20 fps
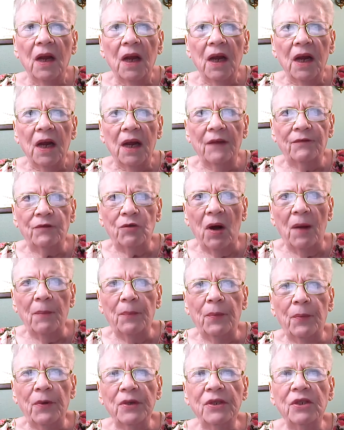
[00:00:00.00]
If
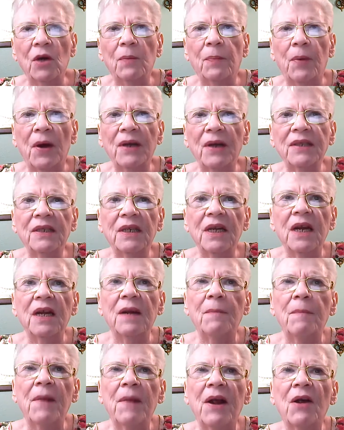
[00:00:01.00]
Trump were still president,
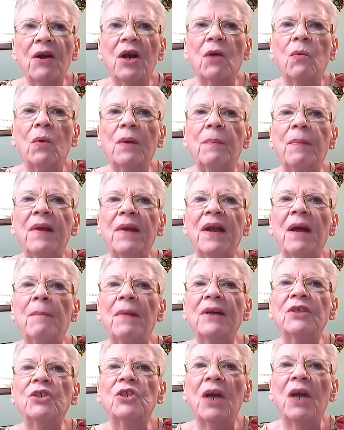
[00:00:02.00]
America would be a
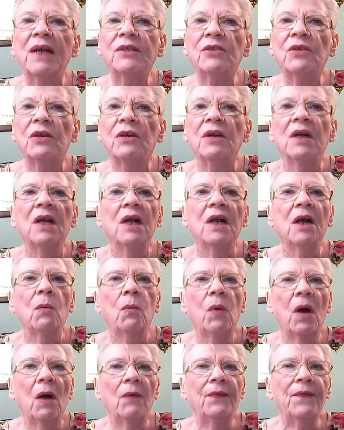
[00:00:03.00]
much nicer,
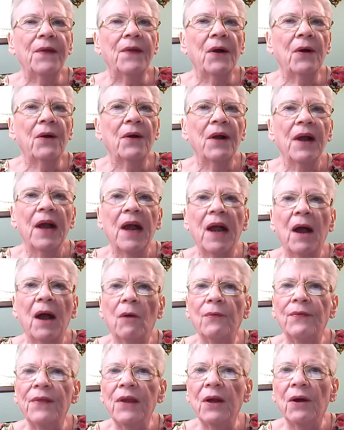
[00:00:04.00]
wealthier,
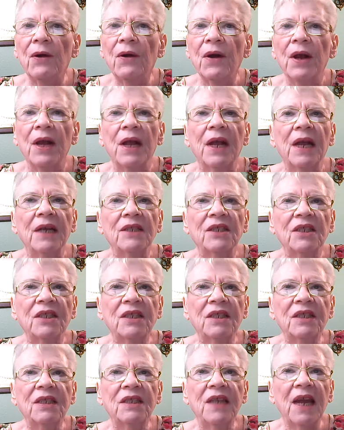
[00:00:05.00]
healthier,
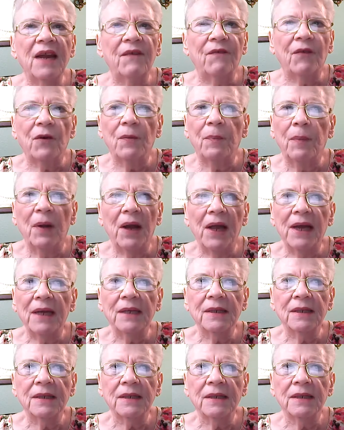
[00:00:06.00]
safer
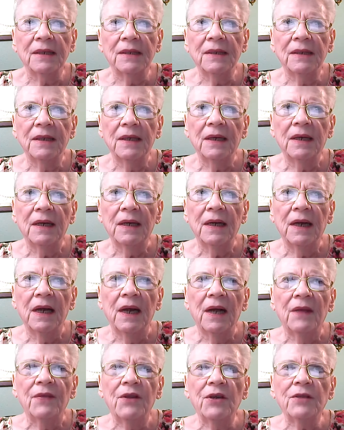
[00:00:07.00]
place.
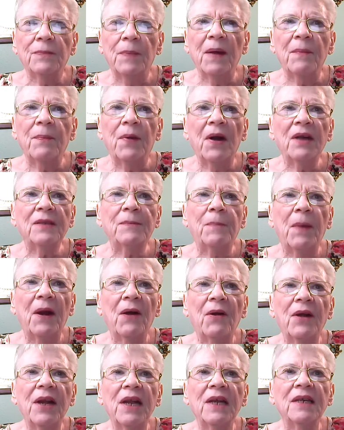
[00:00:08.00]
There's been
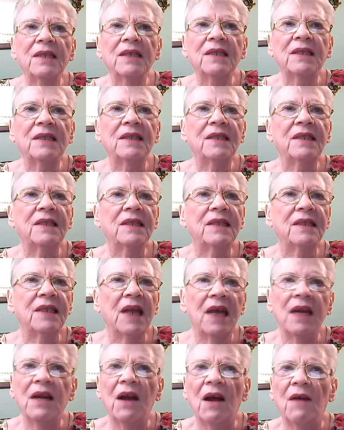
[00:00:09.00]
prosperity
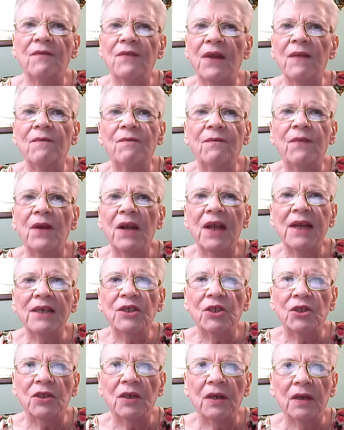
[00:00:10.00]
instead of
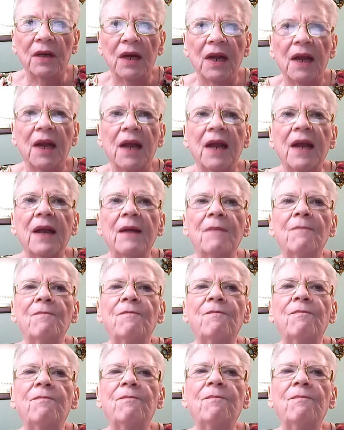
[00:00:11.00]
inflation. Inflation.